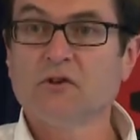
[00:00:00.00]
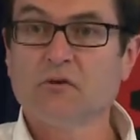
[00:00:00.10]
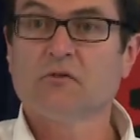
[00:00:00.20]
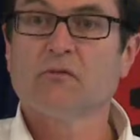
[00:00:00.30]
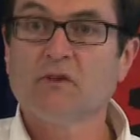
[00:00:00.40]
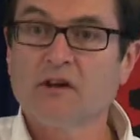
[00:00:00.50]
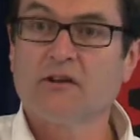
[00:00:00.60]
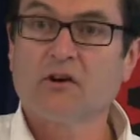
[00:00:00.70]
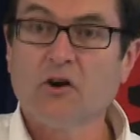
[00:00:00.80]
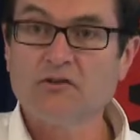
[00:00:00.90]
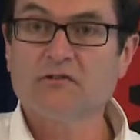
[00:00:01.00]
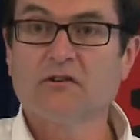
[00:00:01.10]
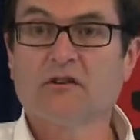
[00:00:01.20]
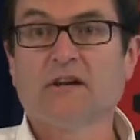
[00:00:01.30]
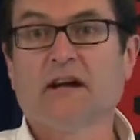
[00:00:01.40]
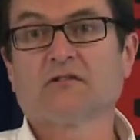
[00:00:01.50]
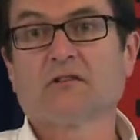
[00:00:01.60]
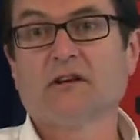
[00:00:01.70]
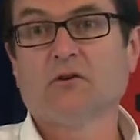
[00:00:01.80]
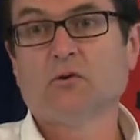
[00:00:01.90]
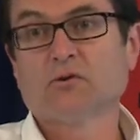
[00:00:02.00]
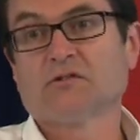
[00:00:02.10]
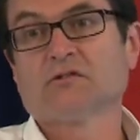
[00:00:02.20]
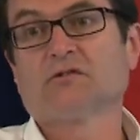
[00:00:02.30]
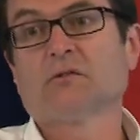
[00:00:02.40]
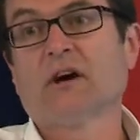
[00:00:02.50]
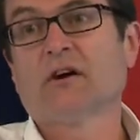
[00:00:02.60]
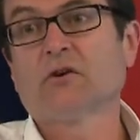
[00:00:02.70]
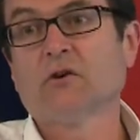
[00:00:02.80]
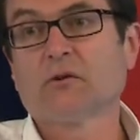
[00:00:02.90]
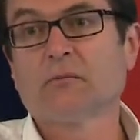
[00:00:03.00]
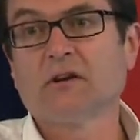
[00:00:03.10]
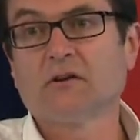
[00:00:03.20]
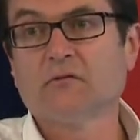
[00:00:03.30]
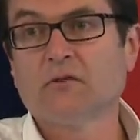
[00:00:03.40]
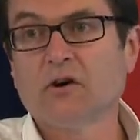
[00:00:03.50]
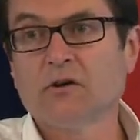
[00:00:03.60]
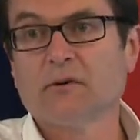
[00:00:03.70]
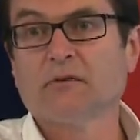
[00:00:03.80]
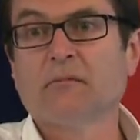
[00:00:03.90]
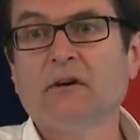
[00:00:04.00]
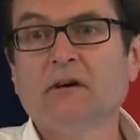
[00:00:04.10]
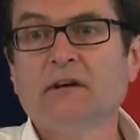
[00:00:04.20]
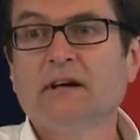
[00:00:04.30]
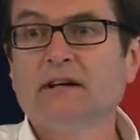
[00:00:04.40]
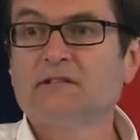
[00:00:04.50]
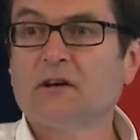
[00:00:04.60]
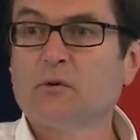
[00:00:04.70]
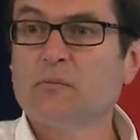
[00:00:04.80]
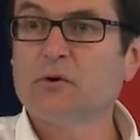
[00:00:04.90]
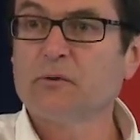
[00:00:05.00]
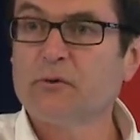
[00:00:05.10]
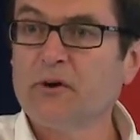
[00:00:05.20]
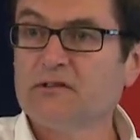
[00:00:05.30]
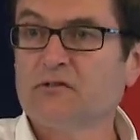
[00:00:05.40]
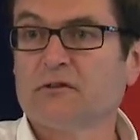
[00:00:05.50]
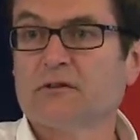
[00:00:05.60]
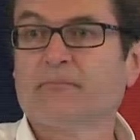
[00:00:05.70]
The cost that it actually causes to our economy and environment. And so we put a price on